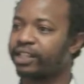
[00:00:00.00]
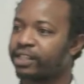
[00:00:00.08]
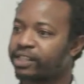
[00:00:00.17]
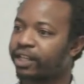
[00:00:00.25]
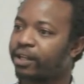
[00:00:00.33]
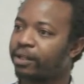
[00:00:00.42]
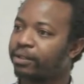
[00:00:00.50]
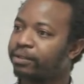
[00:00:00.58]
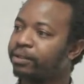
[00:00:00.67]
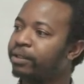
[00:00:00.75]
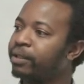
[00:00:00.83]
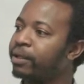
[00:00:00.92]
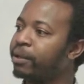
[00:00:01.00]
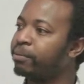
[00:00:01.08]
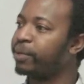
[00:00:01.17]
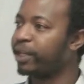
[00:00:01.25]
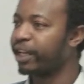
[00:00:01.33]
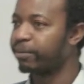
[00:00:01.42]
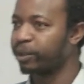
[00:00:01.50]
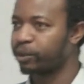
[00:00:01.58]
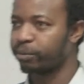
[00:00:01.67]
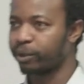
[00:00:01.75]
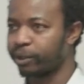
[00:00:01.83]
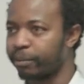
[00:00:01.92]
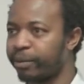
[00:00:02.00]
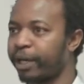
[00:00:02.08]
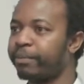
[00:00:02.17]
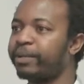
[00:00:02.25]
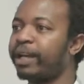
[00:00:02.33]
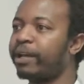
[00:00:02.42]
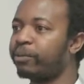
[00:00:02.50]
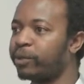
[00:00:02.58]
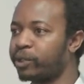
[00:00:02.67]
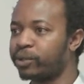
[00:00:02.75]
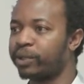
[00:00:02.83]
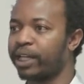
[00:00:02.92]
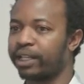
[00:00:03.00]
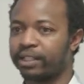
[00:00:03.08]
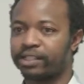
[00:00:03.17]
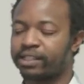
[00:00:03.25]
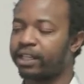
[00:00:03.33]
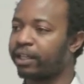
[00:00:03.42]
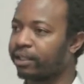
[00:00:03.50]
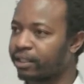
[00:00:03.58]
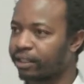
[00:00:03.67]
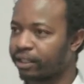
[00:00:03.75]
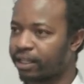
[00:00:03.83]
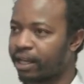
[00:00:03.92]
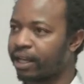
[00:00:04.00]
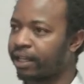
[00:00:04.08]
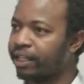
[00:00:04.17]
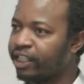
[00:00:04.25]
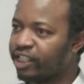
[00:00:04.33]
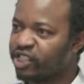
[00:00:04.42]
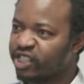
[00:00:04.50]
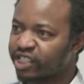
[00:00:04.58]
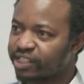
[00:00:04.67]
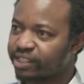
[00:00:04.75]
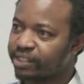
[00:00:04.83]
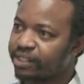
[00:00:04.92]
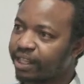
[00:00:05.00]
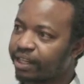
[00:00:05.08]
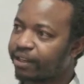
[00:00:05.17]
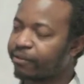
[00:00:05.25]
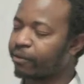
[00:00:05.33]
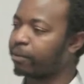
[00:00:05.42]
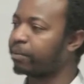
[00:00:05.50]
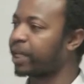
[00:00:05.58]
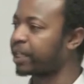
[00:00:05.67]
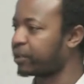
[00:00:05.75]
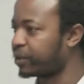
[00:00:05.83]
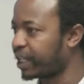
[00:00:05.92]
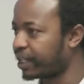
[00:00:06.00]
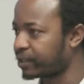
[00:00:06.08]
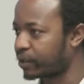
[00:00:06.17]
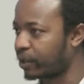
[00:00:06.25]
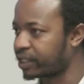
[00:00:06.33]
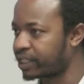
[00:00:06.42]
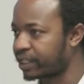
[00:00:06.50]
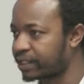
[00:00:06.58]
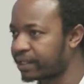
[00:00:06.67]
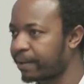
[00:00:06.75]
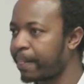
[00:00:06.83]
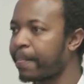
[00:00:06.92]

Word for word: at scale. Being able to build a pipeline which will like, let's say, uh, ingest data from like your data sources